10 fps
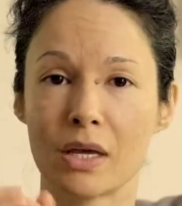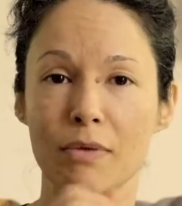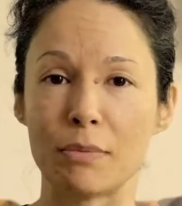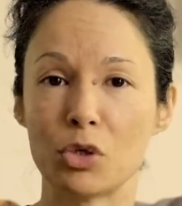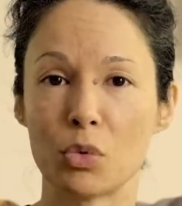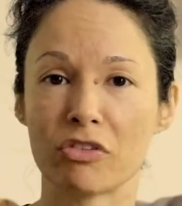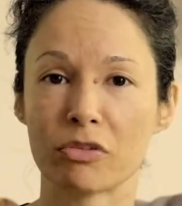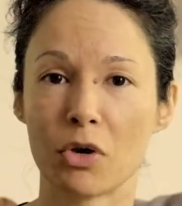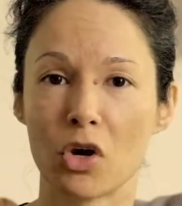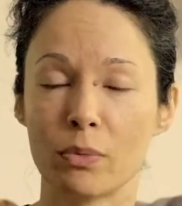maybe you work
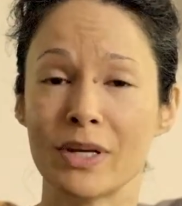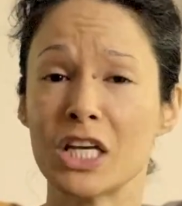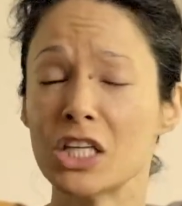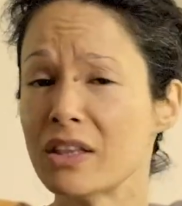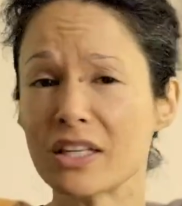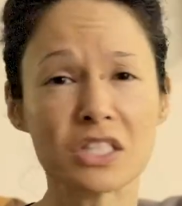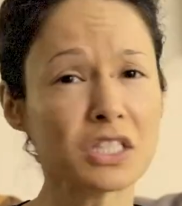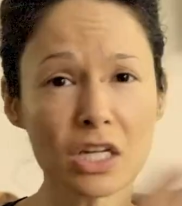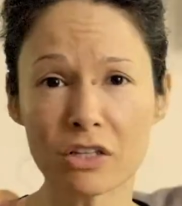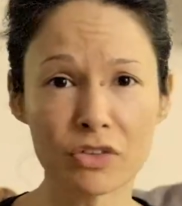from home, there's a
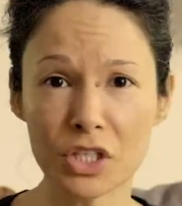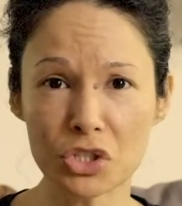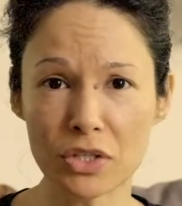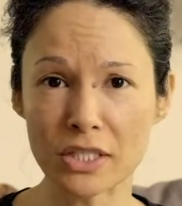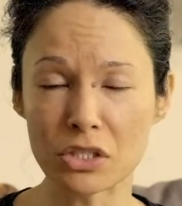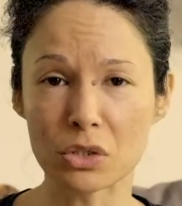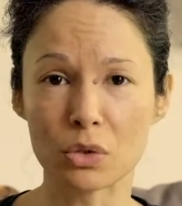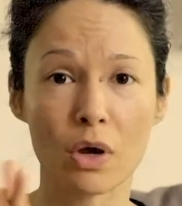ton of things you need to do.